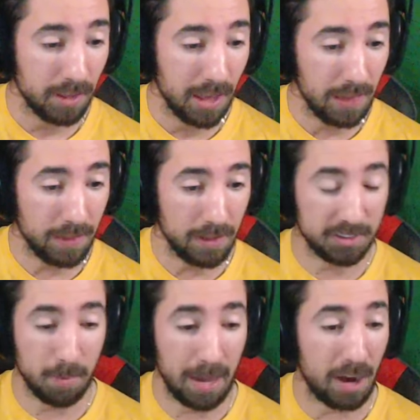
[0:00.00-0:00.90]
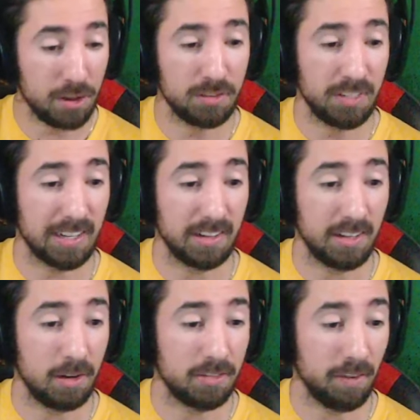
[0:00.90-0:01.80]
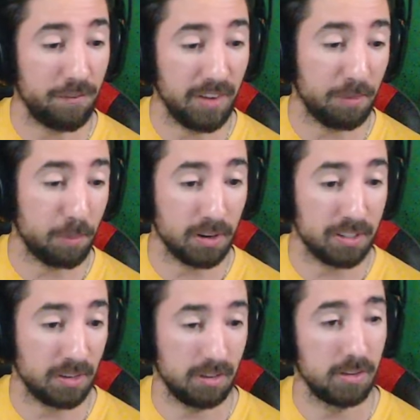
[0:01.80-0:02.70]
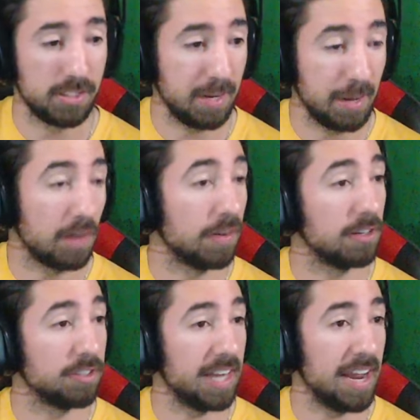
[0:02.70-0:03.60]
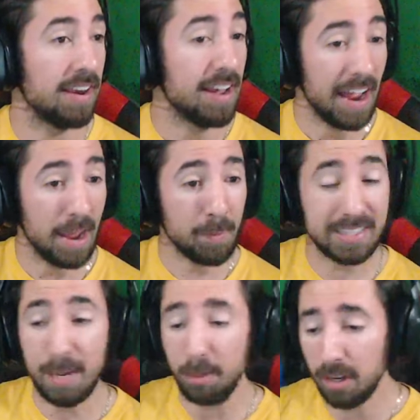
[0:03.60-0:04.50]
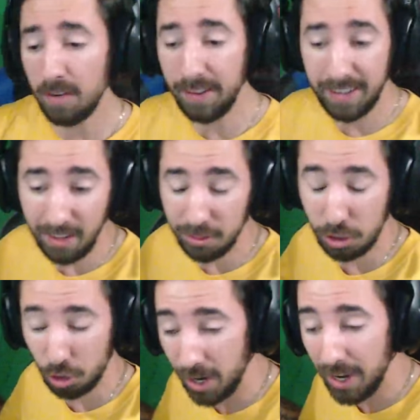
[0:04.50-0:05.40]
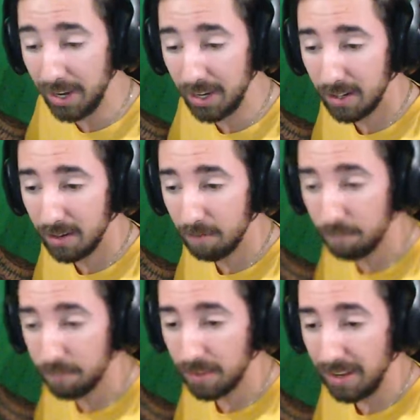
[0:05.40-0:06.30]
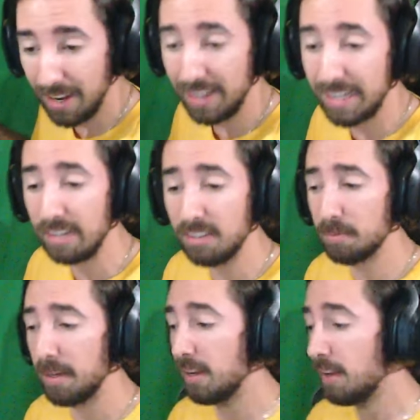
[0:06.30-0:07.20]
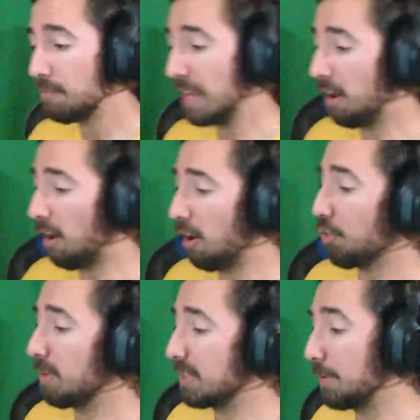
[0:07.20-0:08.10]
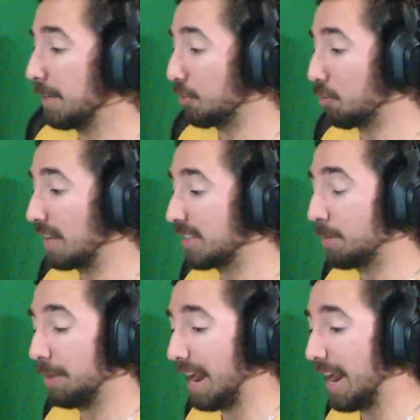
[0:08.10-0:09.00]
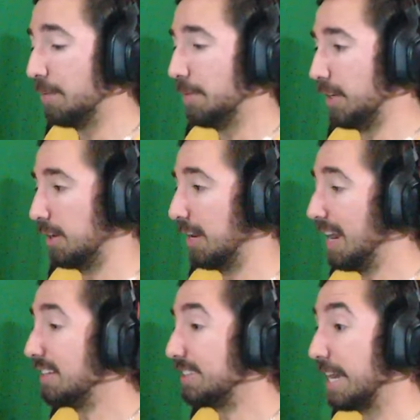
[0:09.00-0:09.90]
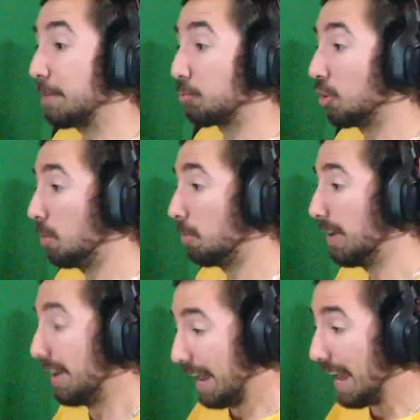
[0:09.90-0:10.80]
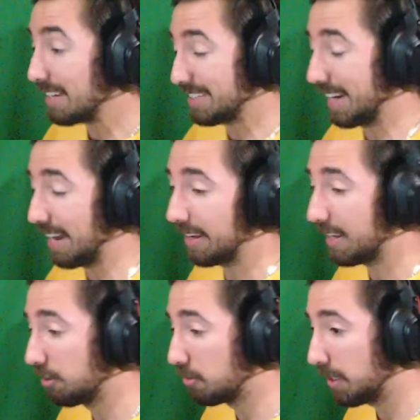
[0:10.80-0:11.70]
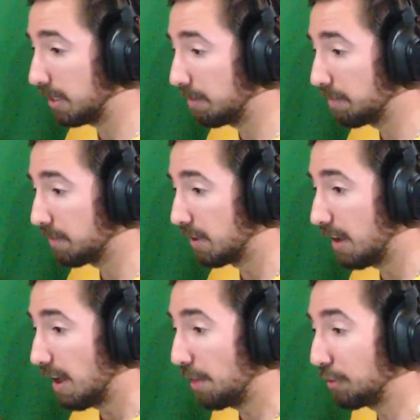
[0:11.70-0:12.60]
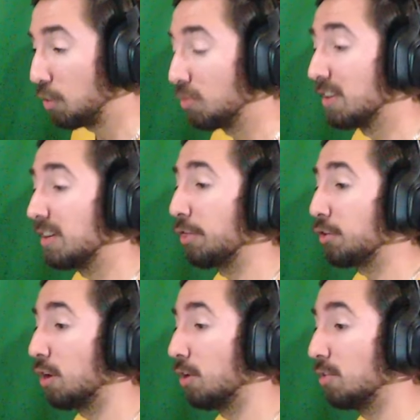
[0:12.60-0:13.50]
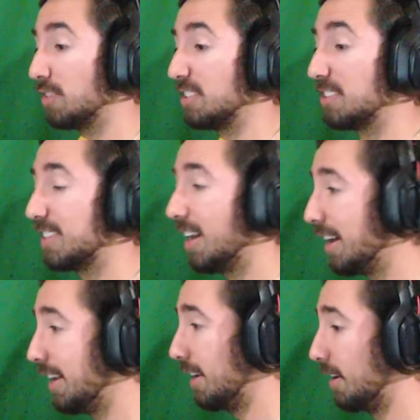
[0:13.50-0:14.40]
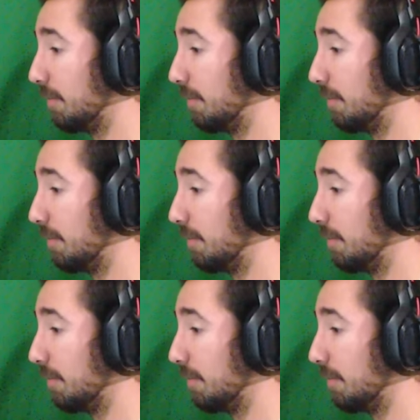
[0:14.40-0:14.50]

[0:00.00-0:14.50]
And then somehow there was like a there was a fifth person on the other team. I don't understand. And my team couldn't even get the trade. He kills me, and all three of my teammates are right there behind me in the same room as the guy that kills me the dude literally throws a stun